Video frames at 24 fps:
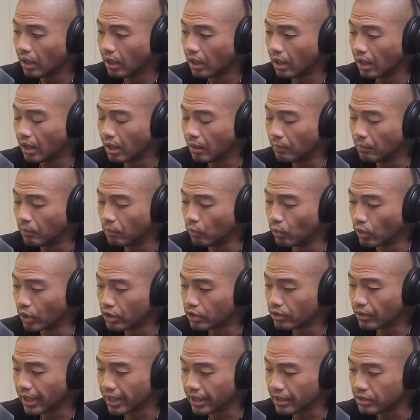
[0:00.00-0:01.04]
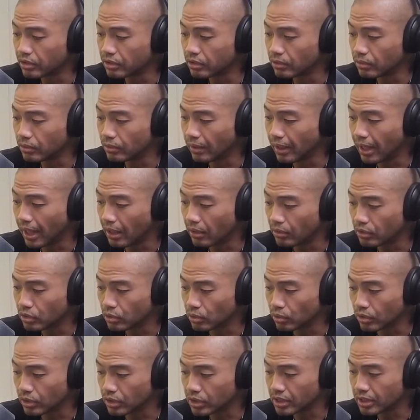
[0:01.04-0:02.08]
we're trying to
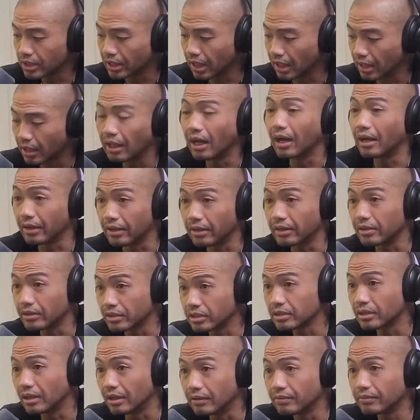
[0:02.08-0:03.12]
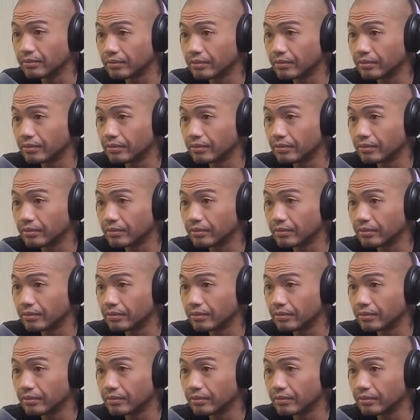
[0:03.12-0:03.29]
outsource a lot of the stuff.